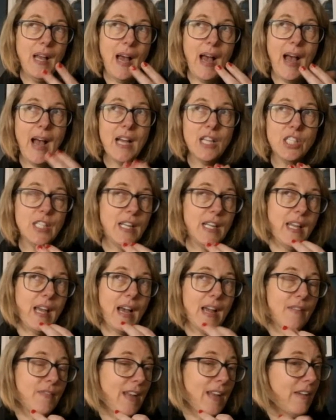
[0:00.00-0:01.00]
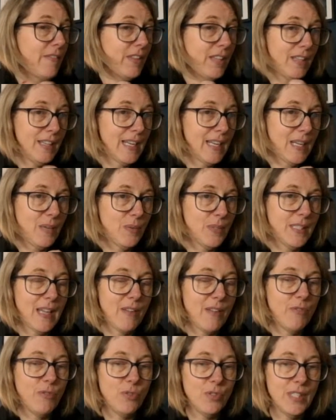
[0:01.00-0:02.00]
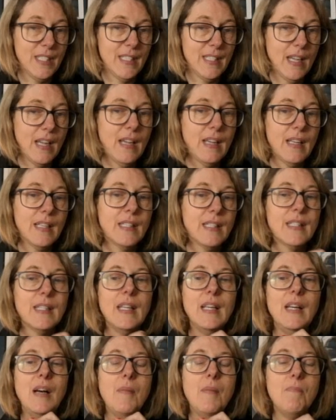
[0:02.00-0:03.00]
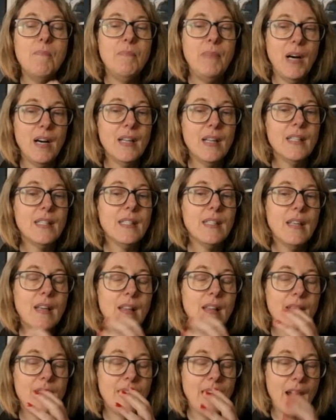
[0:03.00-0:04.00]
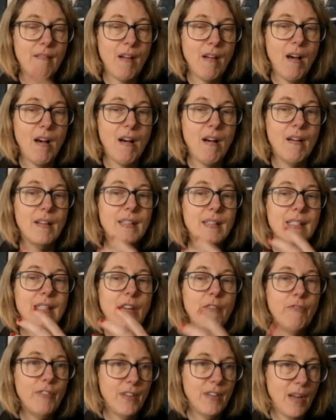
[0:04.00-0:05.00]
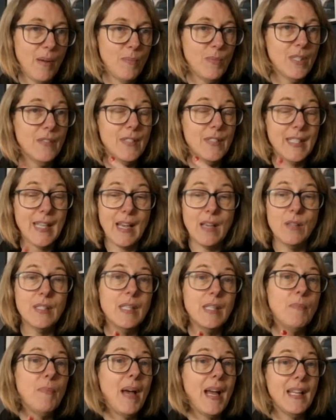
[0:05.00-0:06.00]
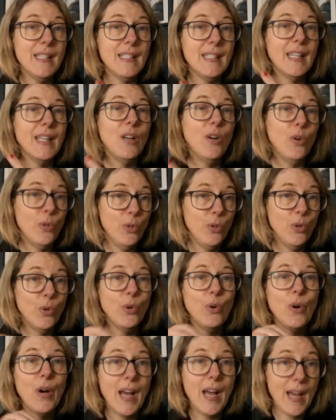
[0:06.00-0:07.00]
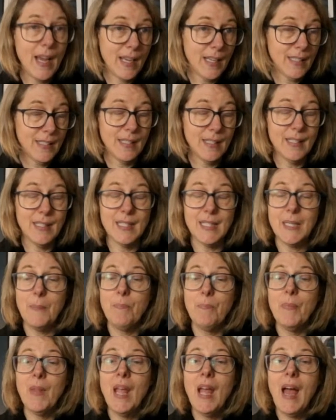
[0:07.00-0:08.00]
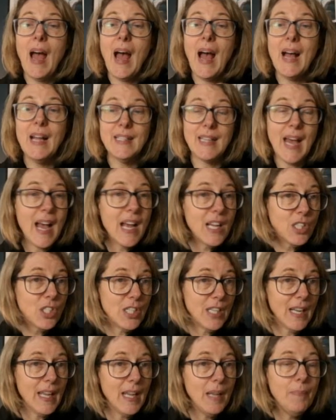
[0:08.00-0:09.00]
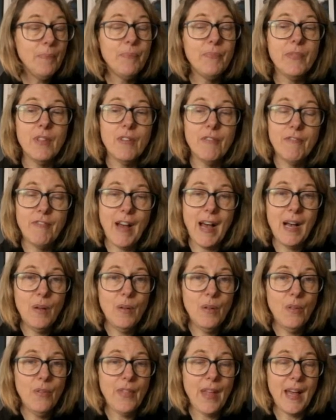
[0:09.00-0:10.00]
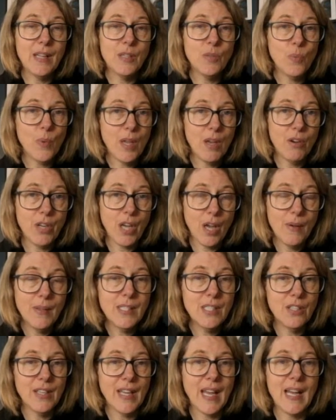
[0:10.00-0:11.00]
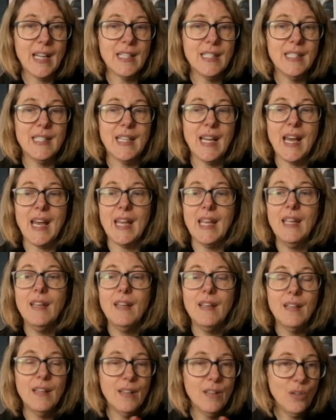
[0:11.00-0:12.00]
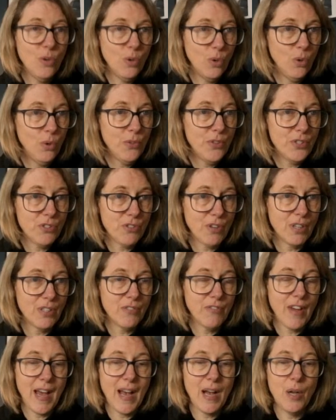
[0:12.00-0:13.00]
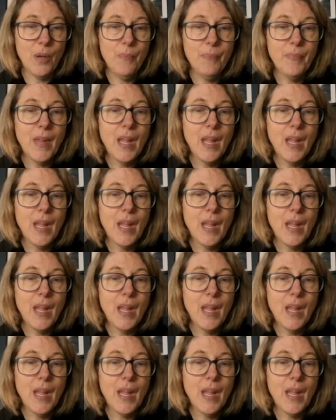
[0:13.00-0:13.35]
Actually, I've never heard anyone say 46, but there are different numbers of sounds depending on your accent. And actually, the vowel that we are going to look at today, called the strut vowel,